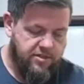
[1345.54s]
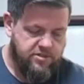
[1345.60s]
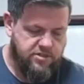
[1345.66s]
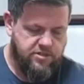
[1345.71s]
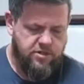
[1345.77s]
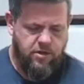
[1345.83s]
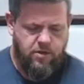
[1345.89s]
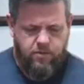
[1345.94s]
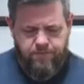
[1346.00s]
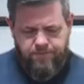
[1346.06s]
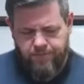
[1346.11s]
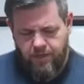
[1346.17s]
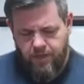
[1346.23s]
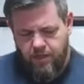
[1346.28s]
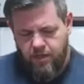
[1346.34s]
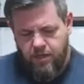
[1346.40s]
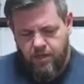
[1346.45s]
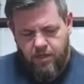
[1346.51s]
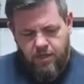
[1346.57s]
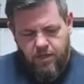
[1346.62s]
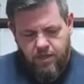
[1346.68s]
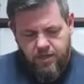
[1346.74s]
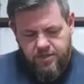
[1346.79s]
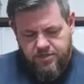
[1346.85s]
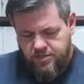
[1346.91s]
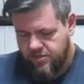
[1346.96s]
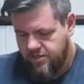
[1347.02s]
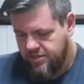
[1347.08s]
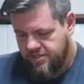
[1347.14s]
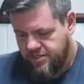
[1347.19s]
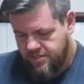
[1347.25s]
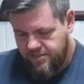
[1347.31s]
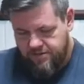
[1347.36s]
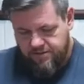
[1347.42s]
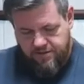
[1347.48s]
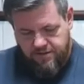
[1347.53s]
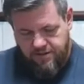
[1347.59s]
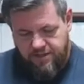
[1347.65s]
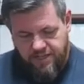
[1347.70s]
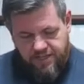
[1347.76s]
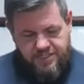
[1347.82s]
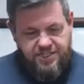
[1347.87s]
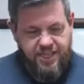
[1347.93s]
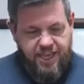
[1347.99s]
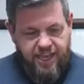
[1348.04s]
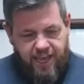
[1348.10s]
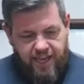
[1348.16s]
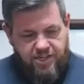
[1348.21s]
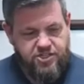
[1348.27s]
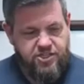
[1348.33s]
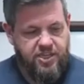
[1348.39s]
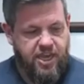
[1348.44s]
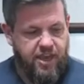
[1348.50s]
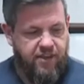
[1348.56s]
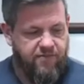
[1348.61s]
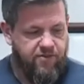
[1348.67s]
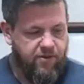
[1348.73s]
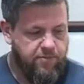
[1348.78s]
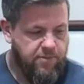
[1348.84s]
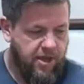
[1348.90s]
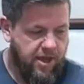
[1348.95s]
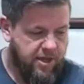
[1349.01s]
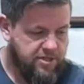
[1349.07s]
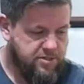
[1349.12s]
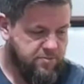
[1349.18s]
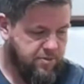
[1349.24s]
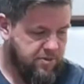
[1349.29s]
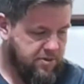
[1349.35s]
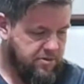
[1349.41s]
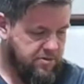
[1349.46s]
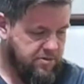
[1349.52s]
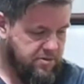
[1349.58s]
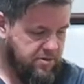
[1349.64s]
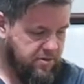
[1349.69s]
that. So this thing actually came from the hospital.